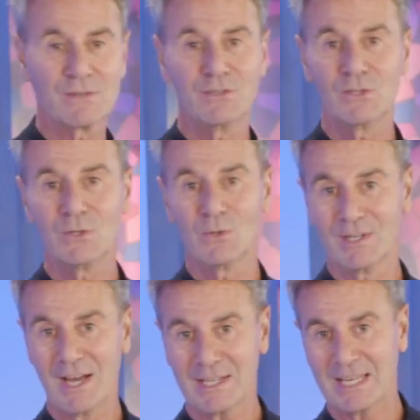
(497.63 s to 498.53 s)
of you who are
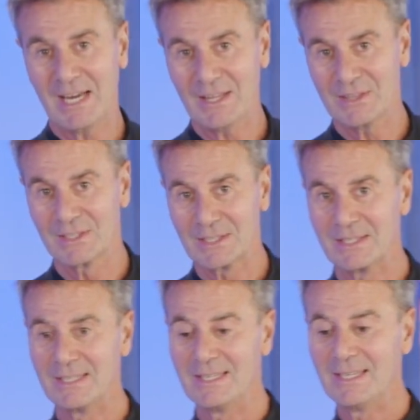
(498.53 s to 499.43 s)
not Catholic,
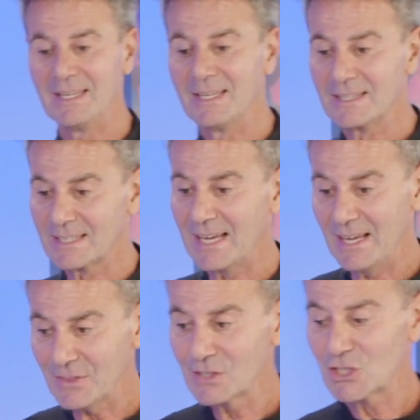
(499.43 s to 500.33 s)
the
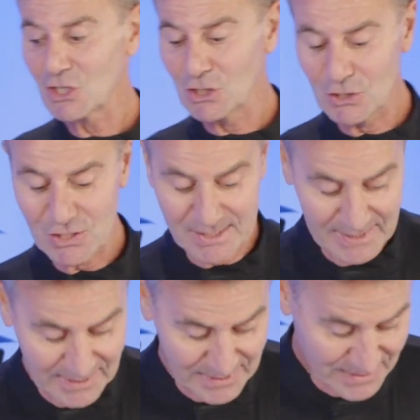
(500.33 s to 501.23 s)
Catholic Church
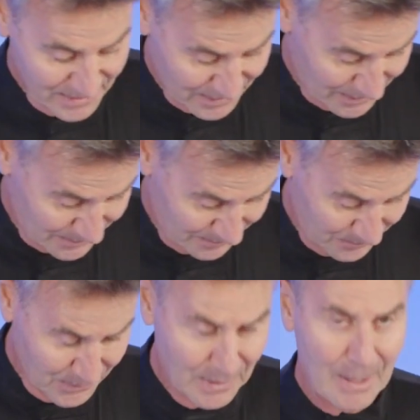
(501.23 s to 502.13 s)
is a
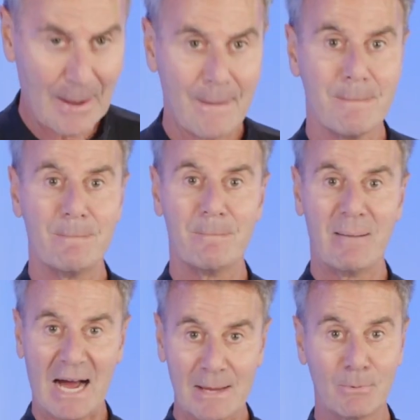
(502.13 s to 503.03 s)

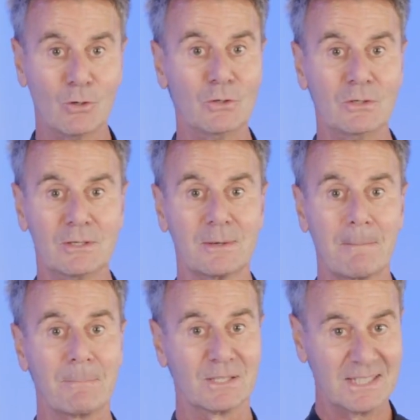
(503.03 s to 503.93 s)

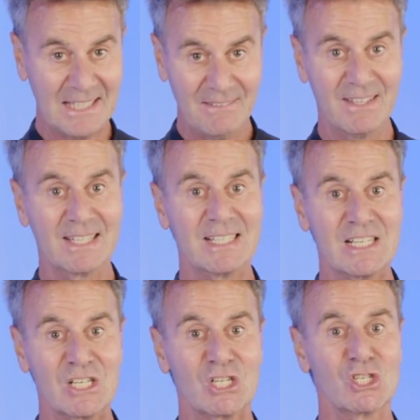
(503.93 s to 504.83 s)
Bible-believing
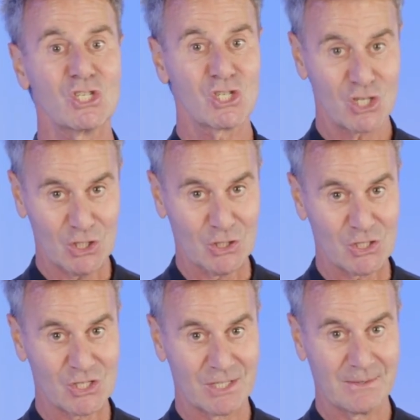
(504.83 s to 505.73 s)

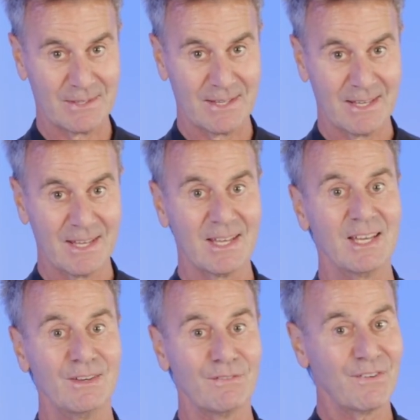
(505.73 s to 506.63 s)
church.
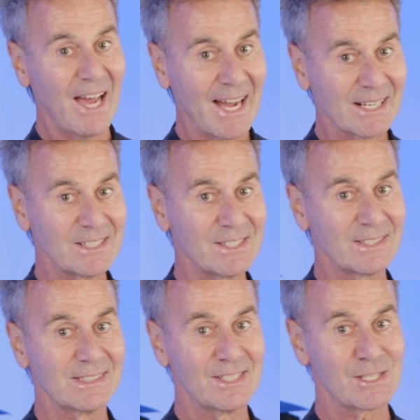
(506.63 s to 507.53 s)
In fact,
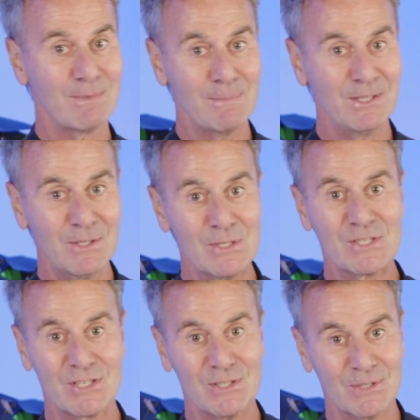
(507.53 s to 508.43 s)
this may be news
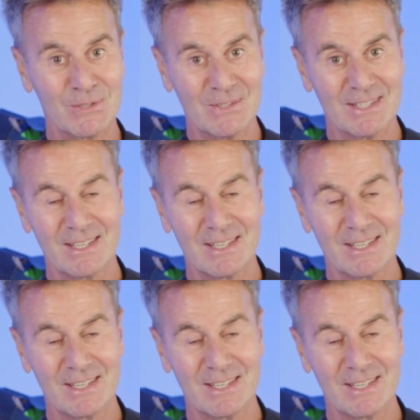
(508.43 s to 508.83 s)
to you,